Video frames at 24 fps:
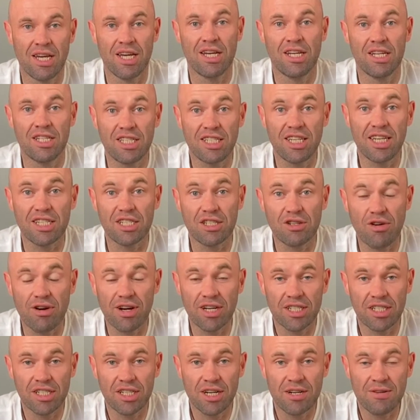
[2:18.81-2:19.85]
Sixth
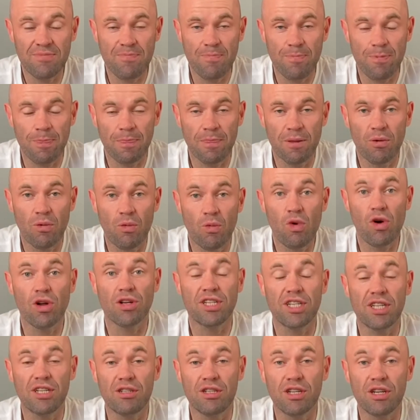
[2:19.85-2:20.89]
question, what
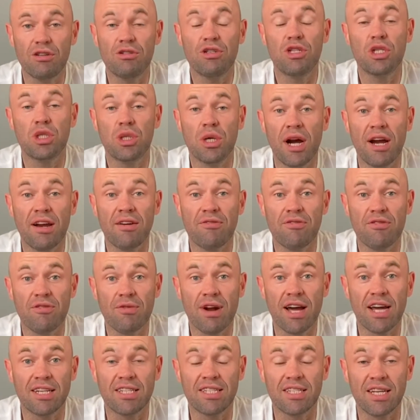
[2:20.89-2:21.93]
do you do to train for
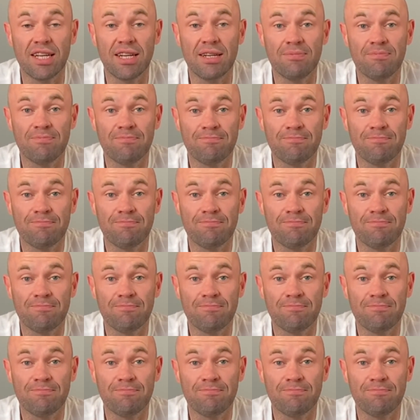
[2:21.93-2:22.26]
racing?